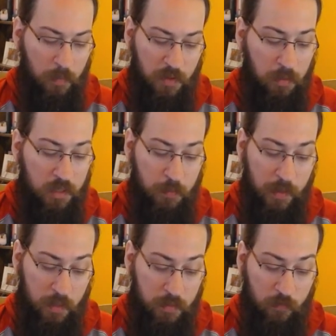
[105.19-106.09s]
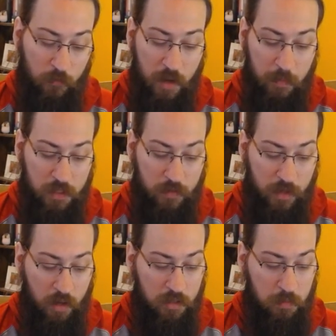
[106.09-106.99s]
But the police picked up some fragments
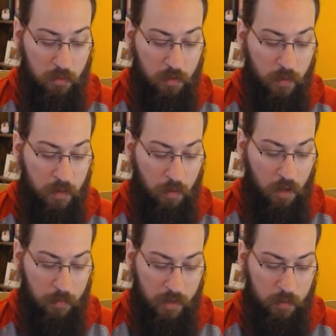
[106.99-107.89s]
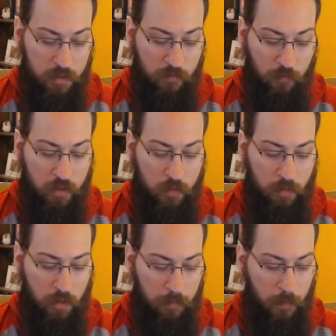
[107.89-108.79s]
of the unexploded red bomb, and he was confronted
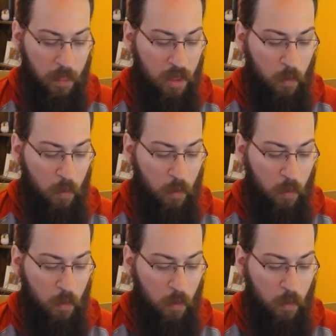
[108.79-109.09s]
with them.